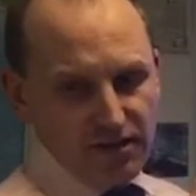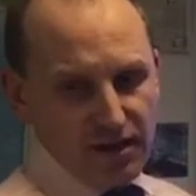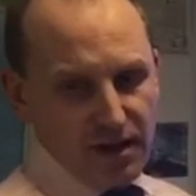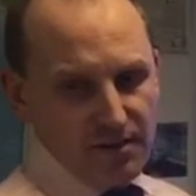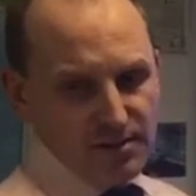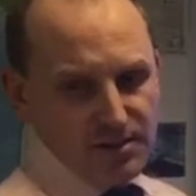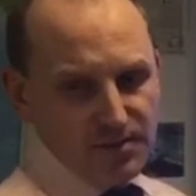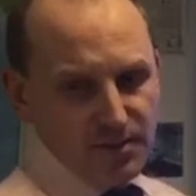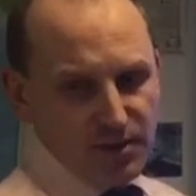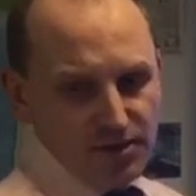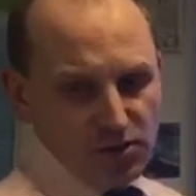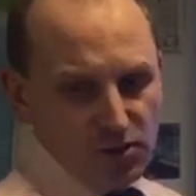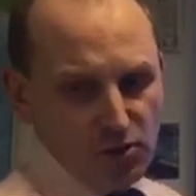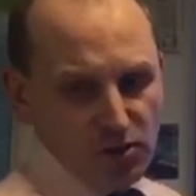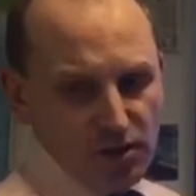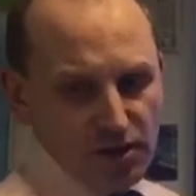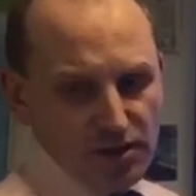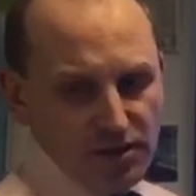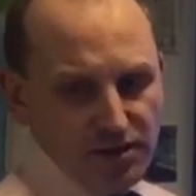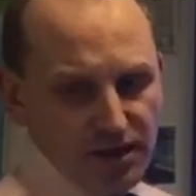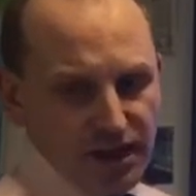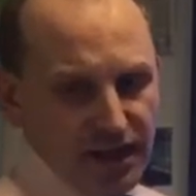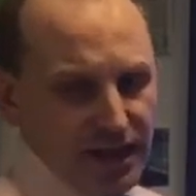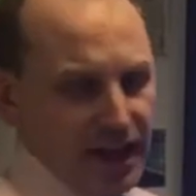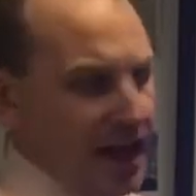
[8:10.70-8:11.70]
grab as much oil
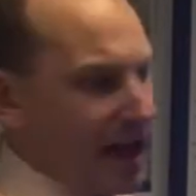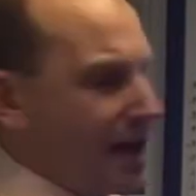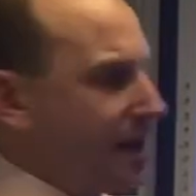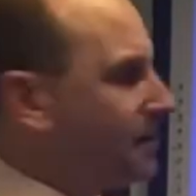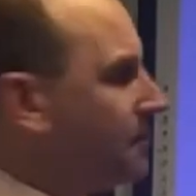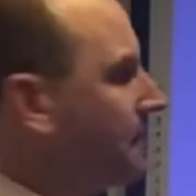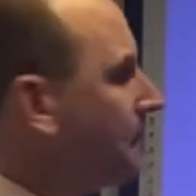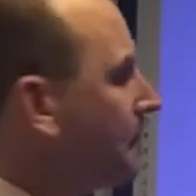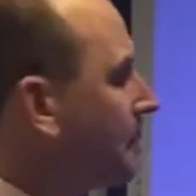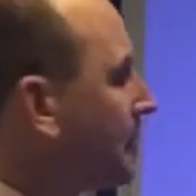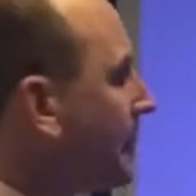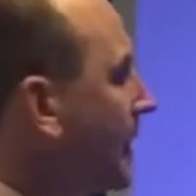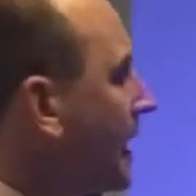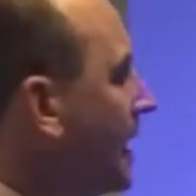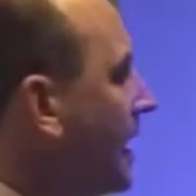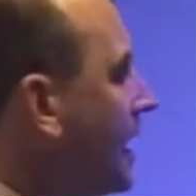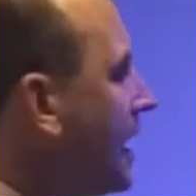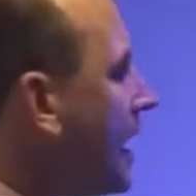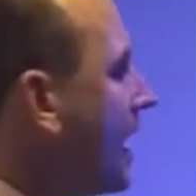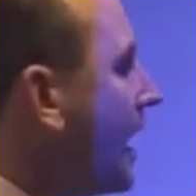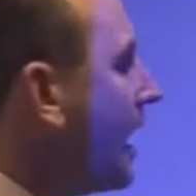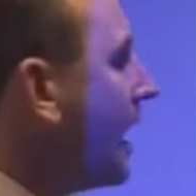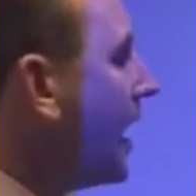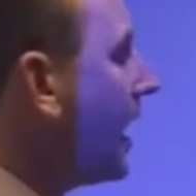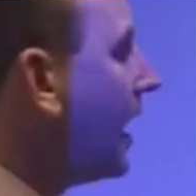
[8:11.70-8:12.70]
as they can.
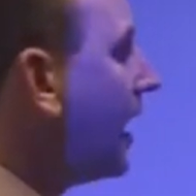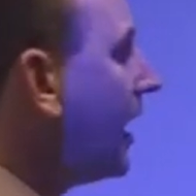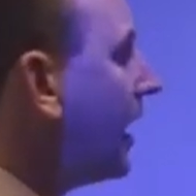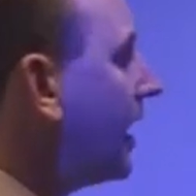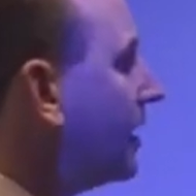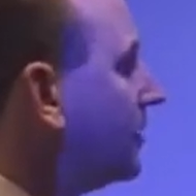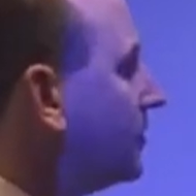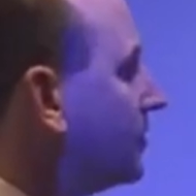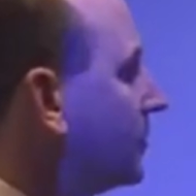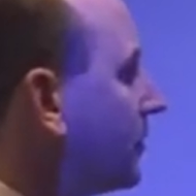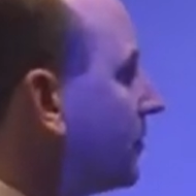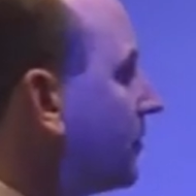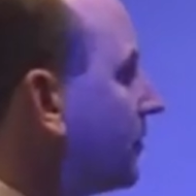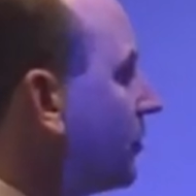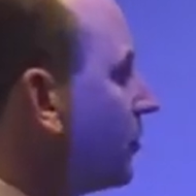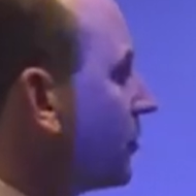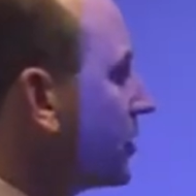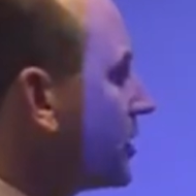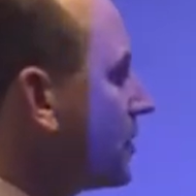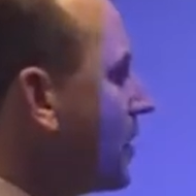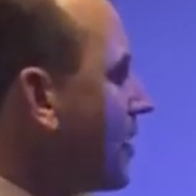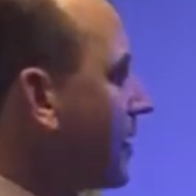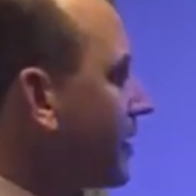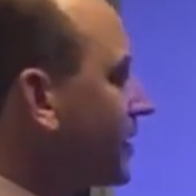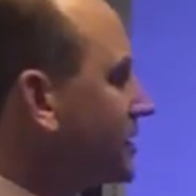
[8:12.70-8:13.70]
Um, for
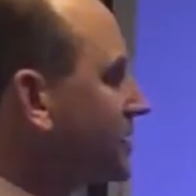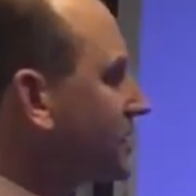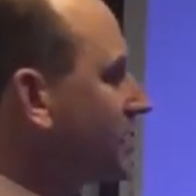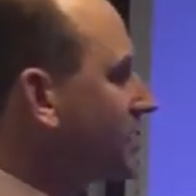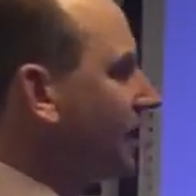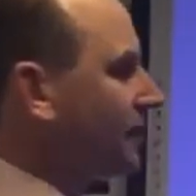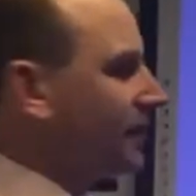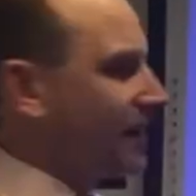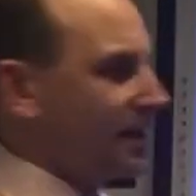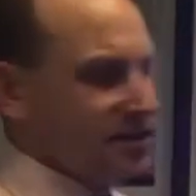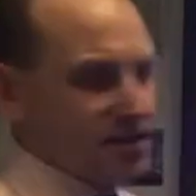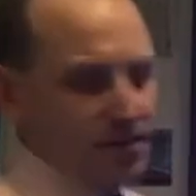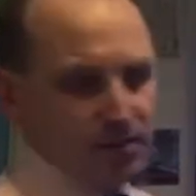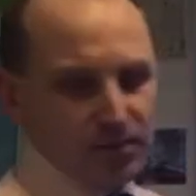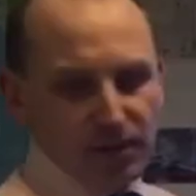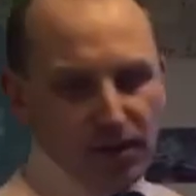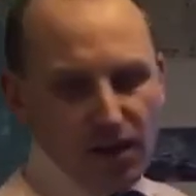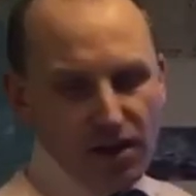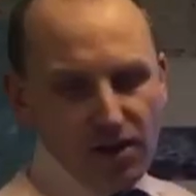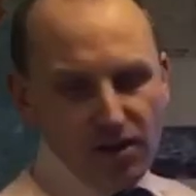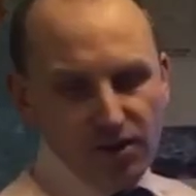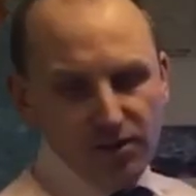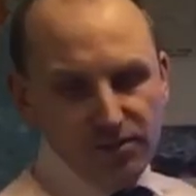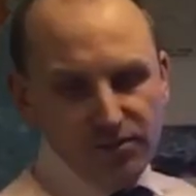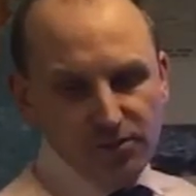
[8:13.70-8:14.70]
the Americans, cut that
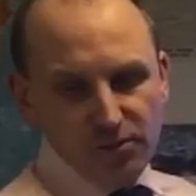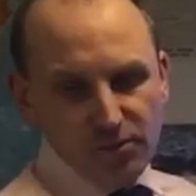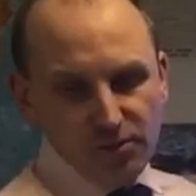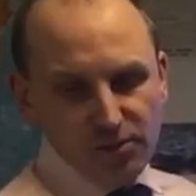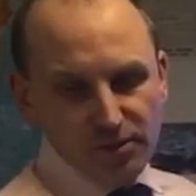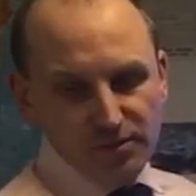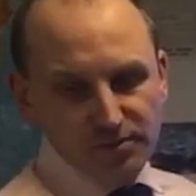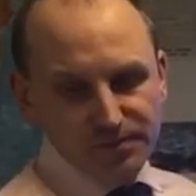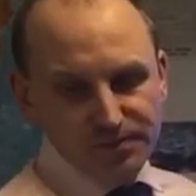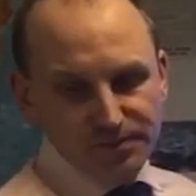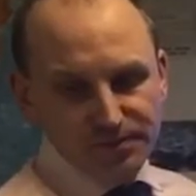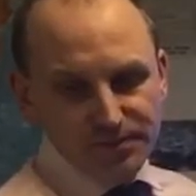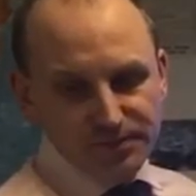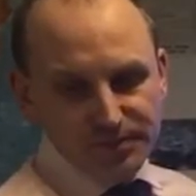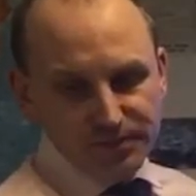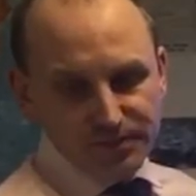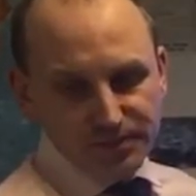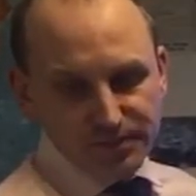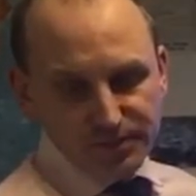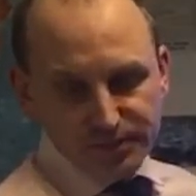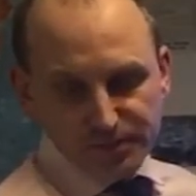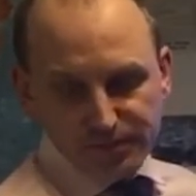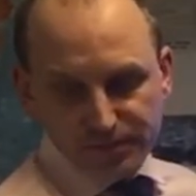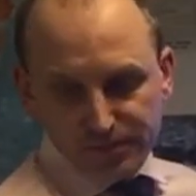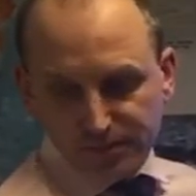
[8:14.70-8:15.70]
supply off for them.
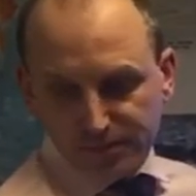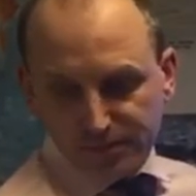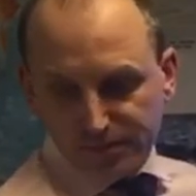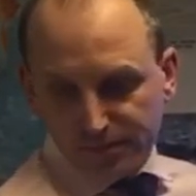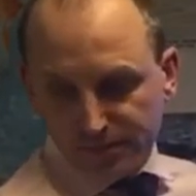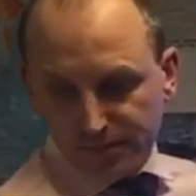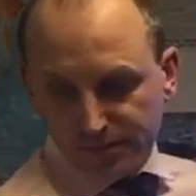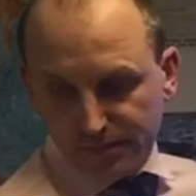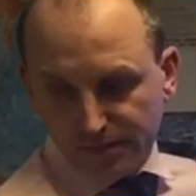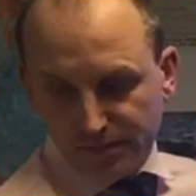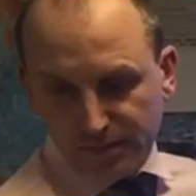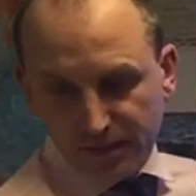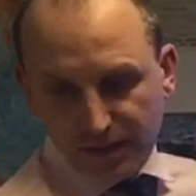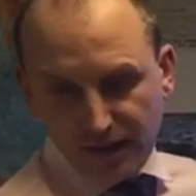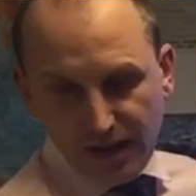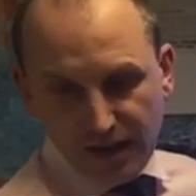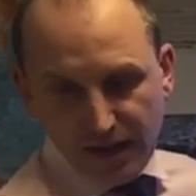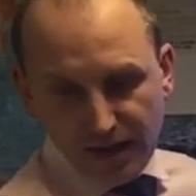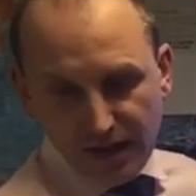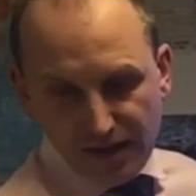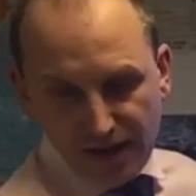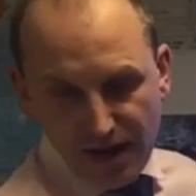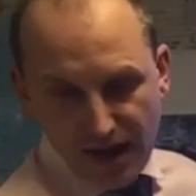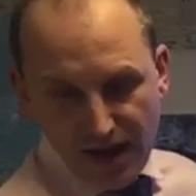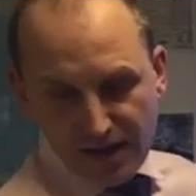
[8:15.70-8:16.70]

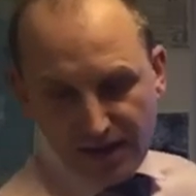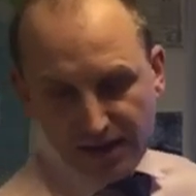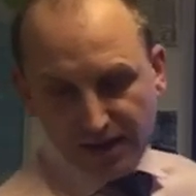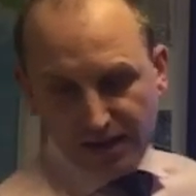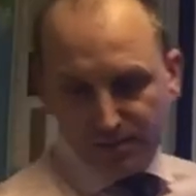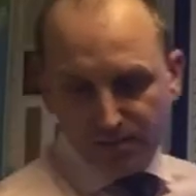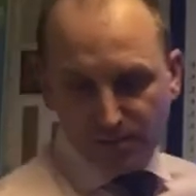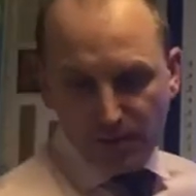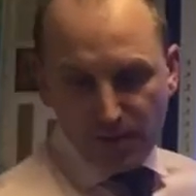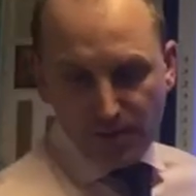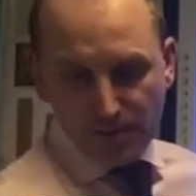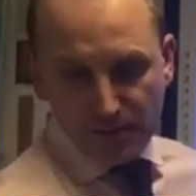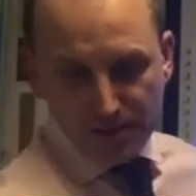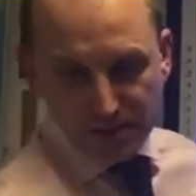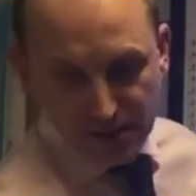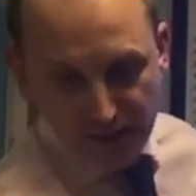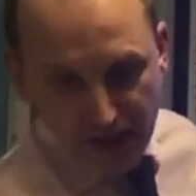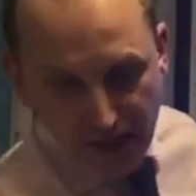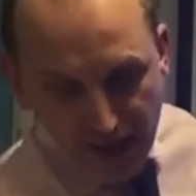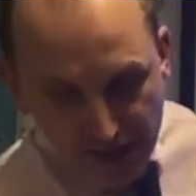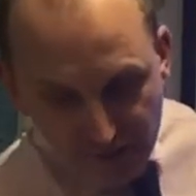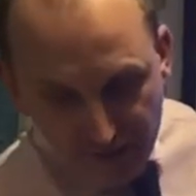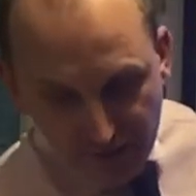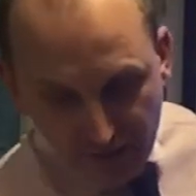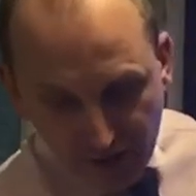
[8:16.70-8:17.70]
And that is pretty much the
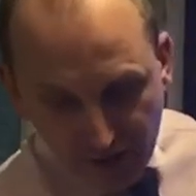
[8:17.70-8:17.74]
end of